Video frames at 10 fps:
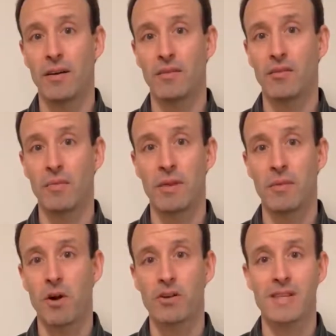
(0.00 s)
Some of
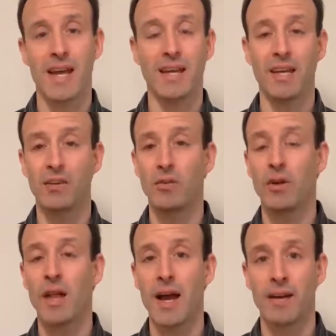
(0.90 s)
them aren't taking new
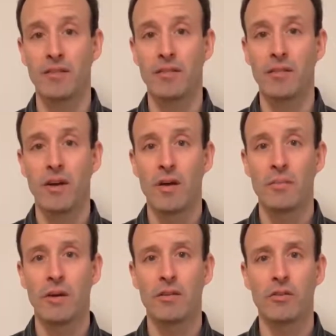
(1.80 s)
clients
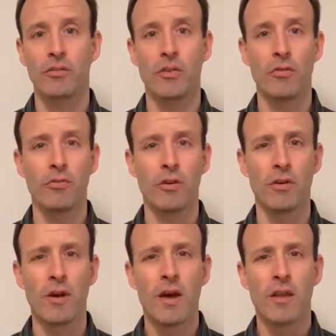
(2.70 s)
because they're so
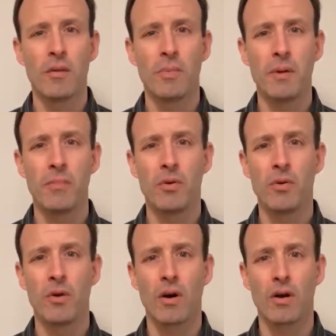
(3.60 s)
full. The people
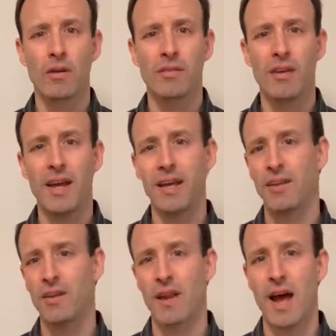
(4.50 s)
who are taking
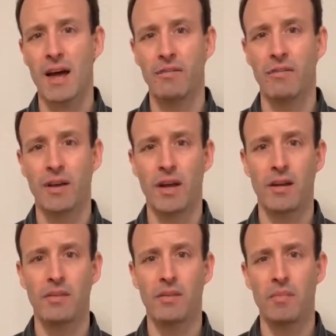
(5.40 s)
their lives
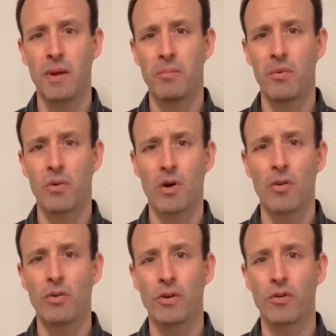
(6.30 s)
and the people who are
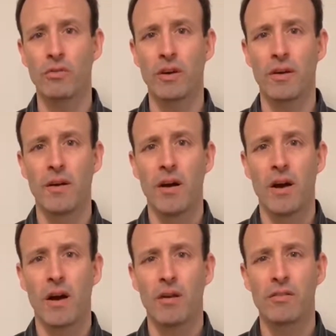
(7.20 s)
overdosing
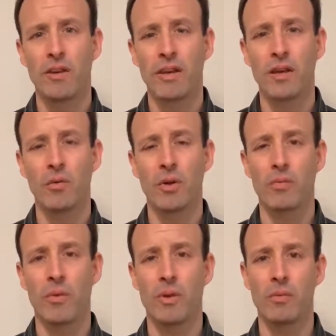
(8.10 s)
are dealing with
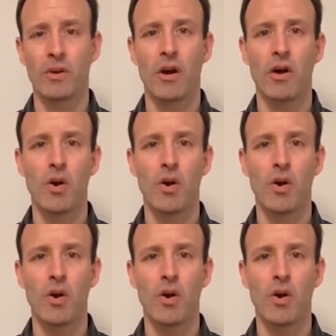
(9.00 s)
what we would call